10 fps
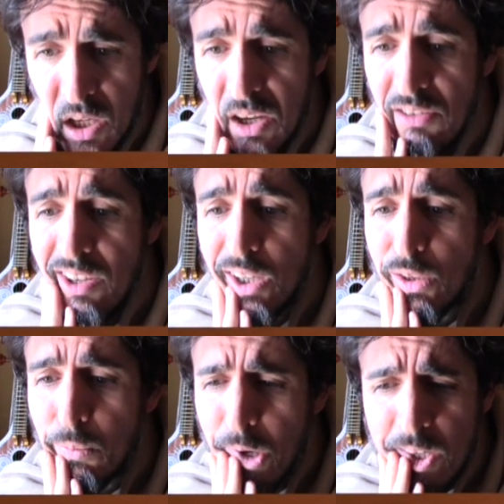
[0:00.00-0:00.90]
is the
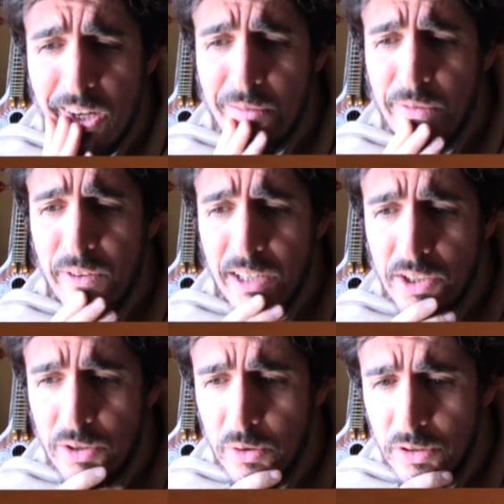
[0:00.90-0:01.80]
expression of
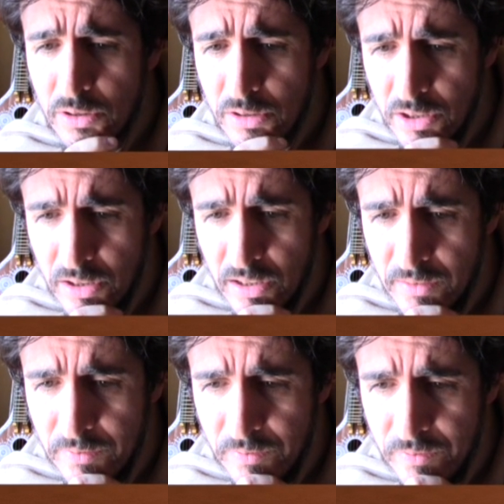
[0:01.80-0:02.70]
affection towards Krishna
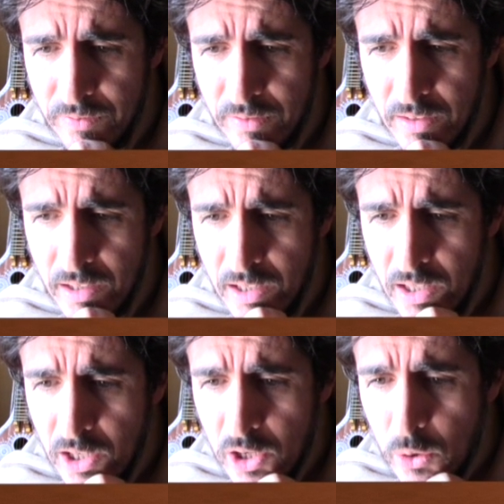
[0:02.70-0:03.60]

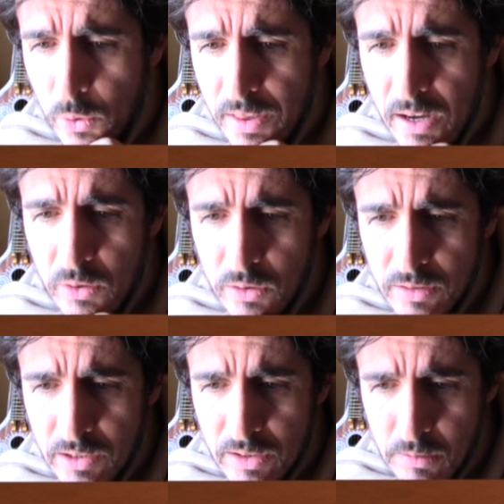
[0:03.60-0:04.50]
without
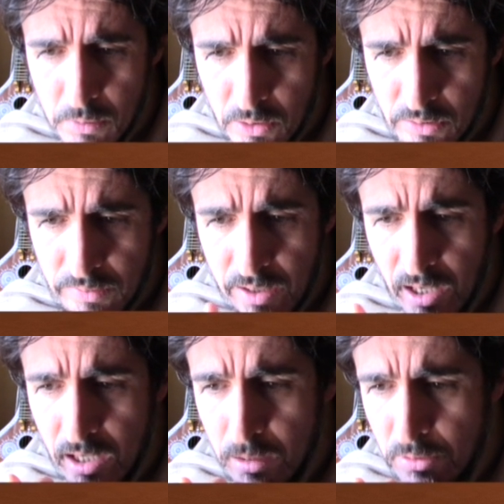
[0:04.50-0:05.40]
ulterior motive and
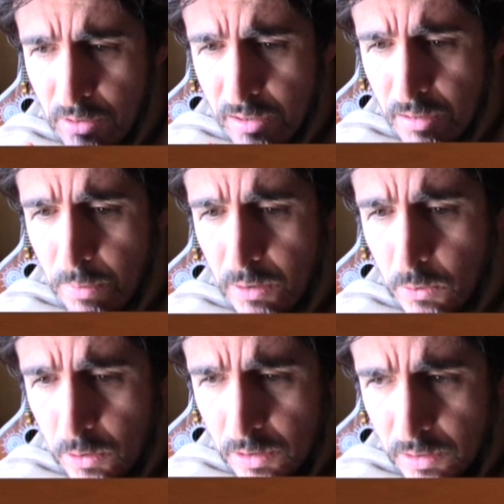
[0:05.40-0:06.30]
unobstructed by
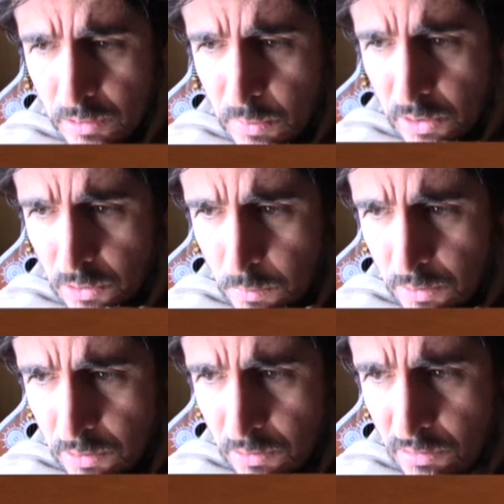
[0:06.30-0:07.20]
worldly or spiritual
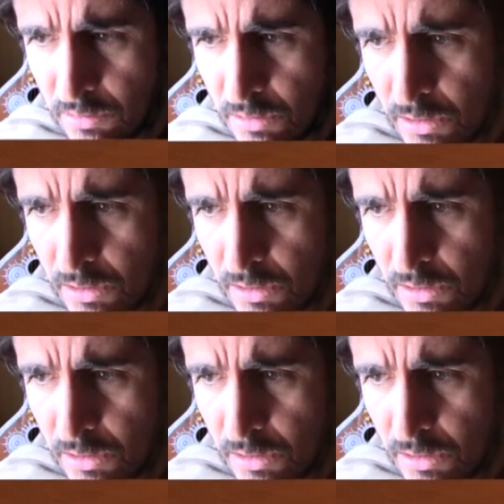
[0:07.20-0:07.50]
pursuits.